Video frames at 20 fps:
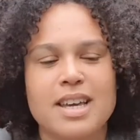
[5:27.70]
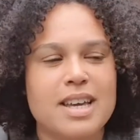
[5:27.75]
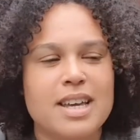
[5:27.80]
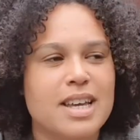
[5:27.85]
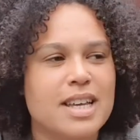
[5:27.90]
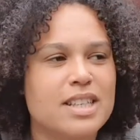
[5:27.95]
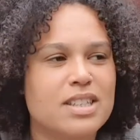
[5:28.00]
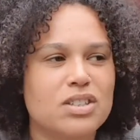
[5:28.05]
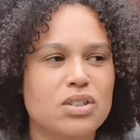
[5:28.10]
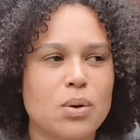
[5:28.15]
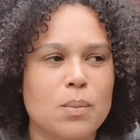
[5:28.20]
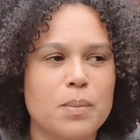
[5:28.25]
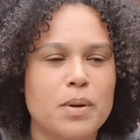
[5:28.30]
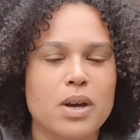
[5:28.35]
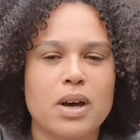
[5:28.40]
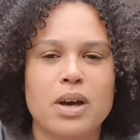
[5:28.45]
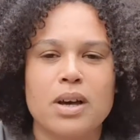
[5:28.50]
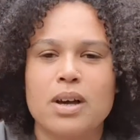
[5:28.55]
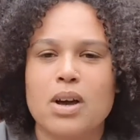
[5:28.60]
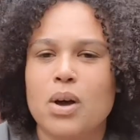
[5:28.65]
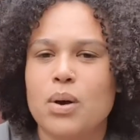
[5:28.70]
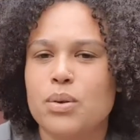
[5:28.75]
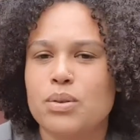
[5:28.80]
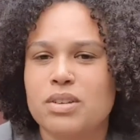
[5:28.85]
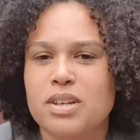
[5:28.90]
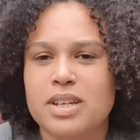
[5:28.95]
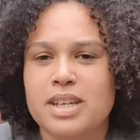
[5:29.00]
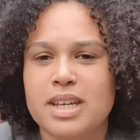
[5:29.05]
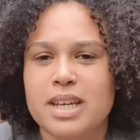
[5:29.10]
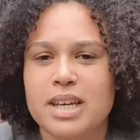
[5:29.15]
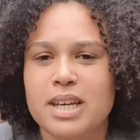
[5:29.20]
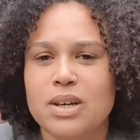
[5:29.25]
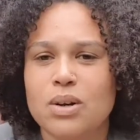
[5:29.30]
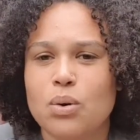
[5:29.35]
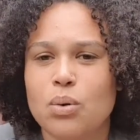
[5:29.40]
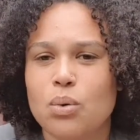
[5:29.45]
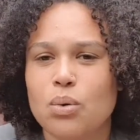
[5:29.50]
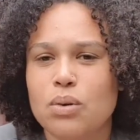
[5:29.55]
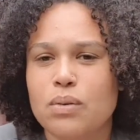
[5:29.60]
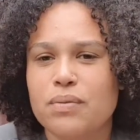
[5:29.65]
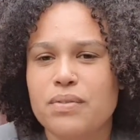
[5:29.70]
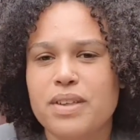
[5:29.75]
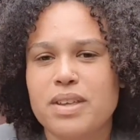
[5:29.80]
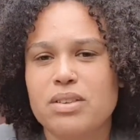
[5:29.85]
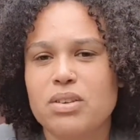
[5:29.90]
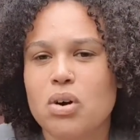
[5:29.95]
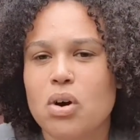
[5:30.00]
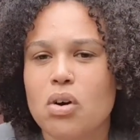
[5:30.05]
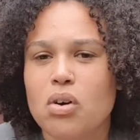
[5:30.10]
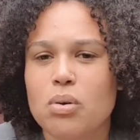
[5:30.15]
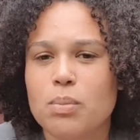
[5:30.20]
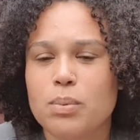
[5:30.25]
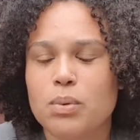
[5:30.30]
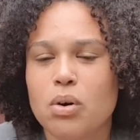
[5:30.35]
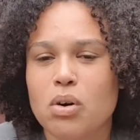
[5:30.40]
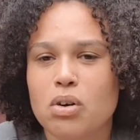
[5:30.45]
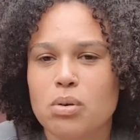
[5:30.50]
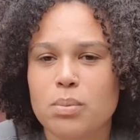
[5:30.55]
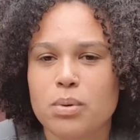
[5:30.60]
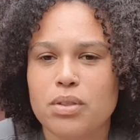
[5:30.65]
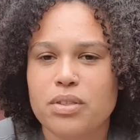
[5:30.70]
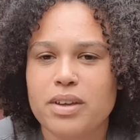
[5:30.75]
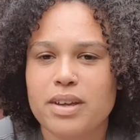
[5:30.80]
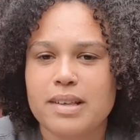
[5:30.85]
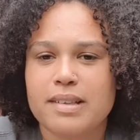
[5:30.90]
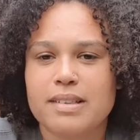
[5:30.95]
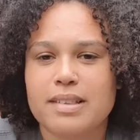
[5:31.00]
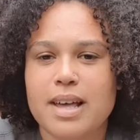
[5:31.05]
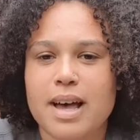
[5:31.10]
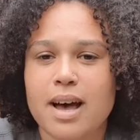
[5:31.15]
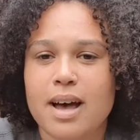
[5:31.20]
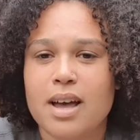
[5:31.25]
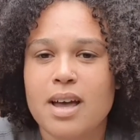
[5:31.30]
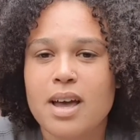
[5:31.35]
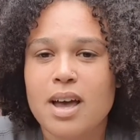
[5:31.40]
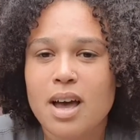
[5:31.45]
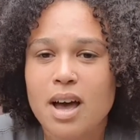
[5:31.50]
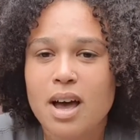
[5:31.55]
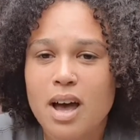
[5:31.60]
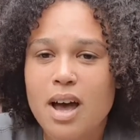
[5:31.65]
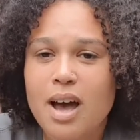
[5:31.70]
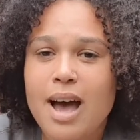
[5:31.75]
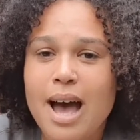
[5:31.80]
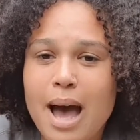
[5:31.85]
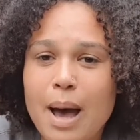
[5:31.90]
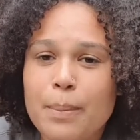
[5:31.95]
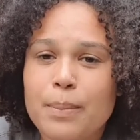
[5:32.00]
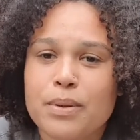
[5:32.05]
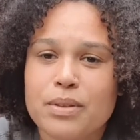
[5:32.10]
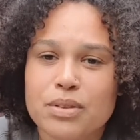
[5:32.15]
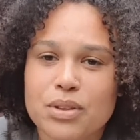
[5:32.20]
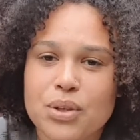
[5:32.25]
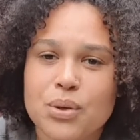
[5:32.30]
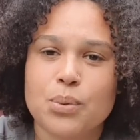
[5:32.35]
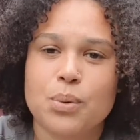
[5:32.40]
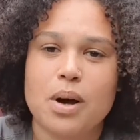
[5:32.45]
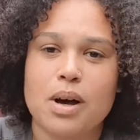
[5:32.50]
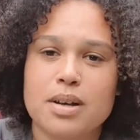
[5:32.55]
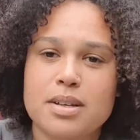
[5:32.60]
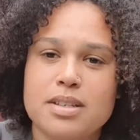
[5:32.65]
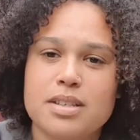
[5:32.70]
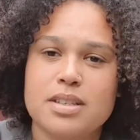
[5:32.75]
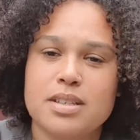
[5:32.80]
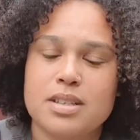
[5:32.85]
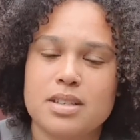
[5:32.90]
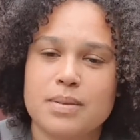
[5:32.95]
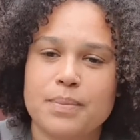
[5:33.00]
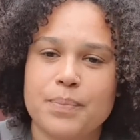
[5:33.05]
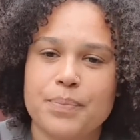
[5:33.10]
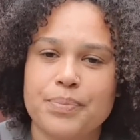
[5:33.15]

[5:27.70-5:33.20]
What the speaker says: insomnia, OCD, all of these horrible, horrible things that happen to us,